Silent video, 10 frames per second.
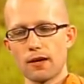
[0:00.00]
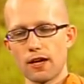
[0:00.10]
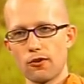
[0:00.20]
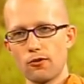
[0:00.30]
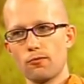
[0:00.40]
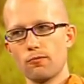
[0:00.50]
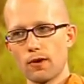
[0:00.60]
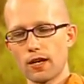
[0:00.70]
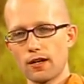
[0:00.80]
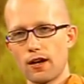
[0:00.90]
my home,
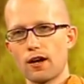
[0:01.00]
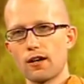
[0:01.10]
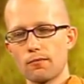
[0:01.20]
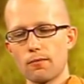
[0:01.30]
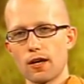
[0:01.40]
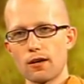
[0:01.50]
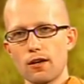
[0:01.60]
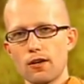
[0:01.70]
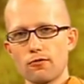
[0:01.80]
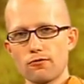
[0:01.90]
my car, my
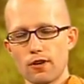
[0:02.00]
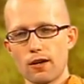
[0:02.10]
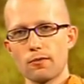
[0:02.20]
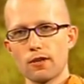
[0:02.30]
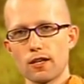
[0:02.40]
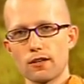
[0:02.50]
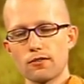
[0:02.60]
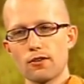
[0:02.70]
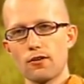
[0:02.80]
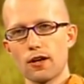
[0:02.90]
family,
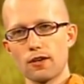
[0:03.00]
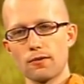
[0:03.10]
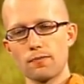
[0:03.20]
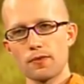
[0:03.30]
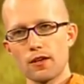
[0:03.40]
and so on.